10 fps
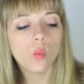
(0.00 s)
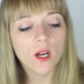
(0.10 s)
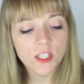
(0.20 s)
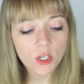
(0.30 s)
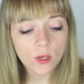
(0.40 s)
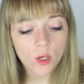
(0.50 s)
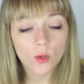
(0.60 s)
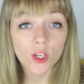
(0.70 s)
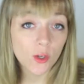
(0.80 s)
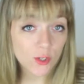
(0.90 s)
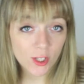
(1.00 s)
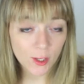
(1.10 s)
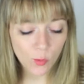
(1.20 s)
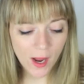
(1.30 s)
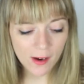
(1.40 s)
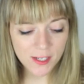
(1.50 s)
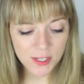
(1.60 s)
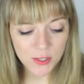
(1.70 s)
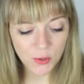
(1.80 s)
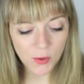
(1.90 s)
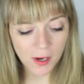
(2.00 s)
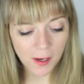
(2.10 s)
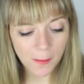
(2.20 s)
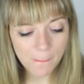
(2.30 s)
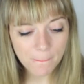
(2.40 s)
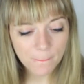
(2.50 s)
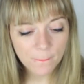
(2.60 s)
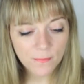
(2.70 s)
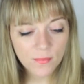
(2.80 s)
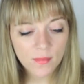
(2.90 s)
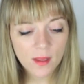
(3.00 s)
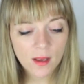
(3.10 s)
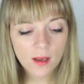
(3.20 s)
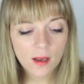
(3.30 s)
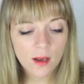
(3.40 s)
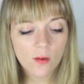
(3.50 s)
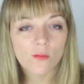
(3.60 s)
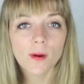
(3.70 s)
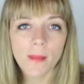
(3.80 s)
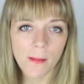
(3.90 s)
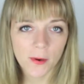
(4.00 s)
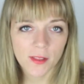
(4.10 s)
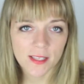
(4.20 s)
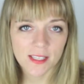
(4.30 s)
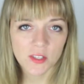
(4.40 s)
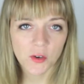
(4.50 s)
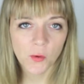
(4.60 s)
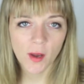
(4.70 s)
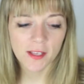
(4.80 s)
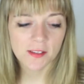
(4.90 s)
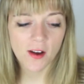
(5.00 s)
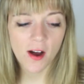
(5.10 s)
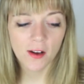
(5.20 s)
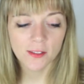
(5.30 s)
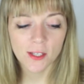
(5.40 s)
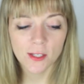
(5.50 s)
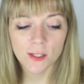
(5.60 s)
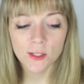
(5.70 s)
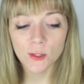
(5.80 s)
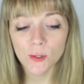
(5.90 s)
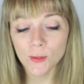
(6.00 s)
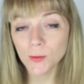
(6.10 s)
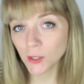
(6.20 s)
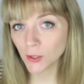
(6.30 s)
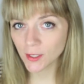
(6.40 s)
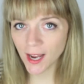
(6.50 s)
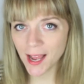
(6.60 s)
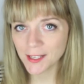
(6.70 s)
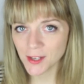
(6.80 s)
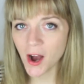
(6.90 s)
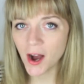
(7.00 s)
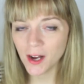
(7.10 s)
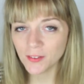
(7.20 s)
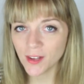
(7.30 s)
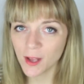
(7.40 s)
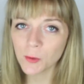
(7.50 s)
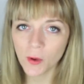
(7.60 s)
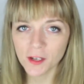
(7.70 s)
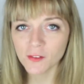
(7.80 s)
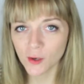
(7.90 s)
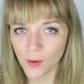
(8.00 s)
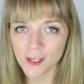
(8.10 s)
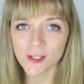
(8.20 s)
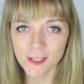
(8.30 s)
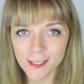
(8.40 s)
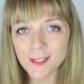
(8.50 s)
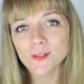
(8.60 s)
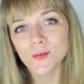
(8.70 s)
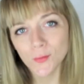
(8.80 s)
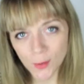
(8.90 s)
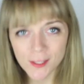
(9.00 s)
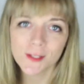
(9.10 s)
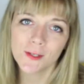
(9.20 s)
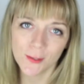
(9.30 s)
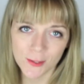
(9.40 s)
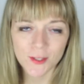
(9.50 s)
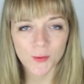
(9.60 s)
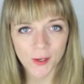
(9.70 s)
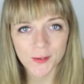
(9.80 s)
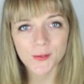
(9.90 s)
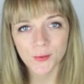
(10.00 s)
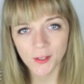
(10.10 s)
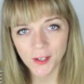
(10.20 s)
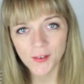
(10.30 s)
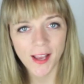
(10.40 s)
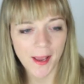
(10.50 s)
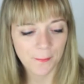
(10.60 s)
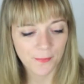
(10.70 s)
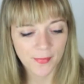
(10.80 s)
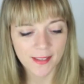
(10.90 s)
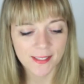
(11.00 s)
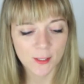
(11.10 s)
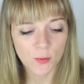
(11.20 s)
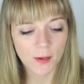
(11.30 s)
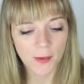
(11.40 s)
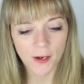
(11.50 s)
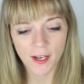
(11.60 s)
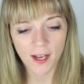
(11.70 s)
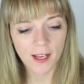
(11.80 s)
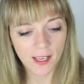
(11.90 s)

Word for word: What do you usually wear to school? Remember, this is the quiz called Do You Turn Guys Off? And one of the questions is What do you usually wear to school? Okay, this is what America